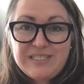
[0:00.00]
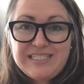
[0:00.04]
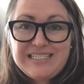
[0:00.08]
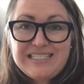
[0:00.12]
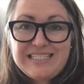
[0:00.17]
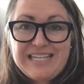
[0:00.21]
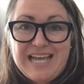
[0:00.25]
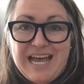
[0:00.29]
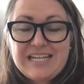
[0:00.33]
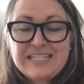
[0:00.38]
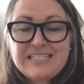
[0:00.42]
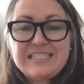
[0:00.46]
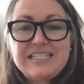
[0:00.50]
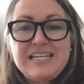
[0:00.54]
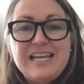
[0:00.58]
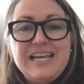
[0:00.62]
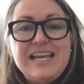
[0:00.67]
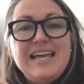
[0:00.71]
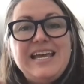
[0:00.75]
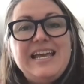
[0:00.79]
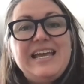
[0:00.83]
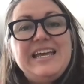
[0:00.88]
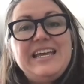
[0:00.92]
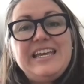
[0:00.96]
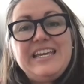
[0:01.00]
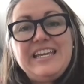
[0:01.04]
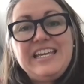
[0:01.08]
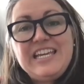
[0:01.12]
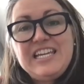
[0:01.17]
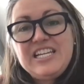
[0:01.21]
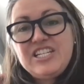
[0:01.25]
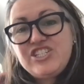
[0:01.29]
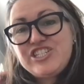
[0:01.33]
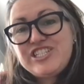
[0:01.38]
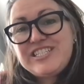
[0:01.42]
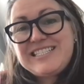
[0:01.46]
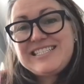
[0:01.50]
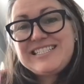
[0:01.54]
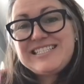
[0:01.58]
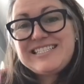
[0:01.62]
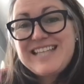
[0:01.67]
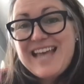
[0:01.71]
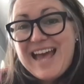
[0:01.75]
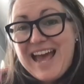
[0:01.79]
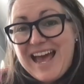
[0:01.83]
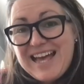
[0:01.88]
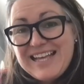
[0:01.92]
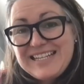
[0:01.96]
sets. Each
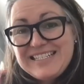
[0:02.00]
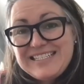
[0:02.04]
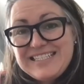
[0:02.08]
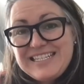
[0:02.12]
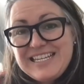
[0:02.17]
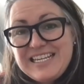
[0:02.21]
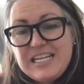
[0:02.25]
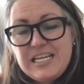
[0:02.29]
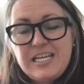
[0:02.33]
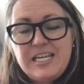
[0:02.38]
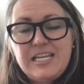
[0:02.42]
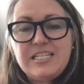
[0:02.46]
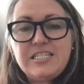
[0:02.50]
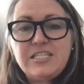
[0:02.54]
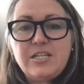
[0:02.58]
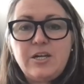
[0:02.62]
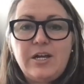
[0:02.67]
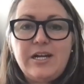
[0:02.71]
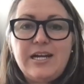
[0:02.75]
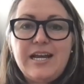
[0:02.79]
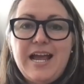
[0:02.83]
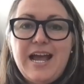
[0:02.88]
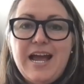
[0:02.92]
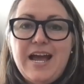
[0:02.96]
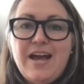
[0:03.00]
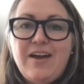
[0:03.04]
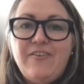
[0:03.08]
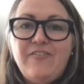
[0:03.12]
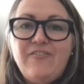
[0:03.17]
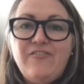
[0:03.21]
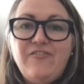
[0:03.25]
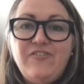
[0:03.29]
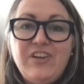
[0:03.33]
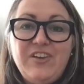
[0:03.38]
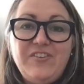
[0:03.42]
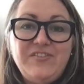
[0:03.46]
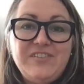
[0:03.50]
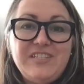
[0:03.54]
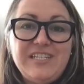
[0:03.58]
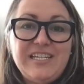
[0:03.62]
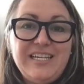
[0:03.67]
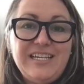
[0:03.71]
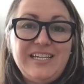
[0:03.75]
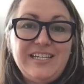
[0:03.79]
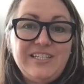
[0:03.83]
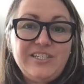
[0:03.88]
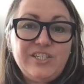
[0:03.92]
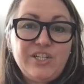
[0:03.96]
set is going to have
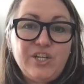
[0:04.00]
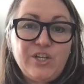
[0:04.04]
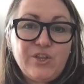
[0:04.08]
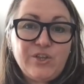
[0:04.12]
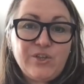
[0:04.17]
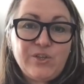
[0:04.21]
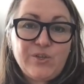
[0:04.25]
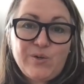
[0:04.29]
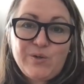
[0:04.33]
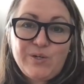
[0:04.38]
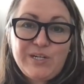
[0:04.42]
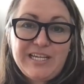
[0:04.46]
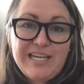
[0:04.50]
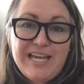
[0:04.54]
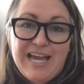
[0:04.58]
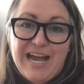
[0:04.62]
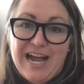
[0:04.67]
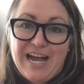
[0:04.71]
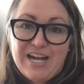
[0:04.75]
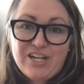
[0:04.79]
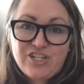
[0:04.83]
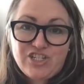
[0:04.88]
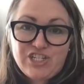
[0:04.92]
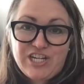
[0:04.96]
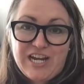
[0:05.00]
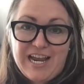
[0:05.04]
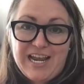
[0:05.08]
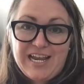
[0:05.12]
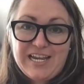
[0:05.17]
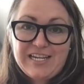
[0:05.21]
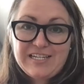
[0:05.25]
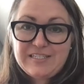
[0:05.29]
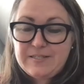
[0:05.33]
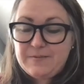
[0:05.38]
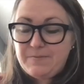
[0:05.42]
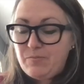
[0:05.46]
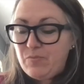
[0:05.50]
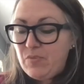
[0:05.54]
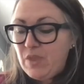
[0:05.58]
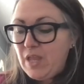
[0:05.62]
15 to 30 hashtags.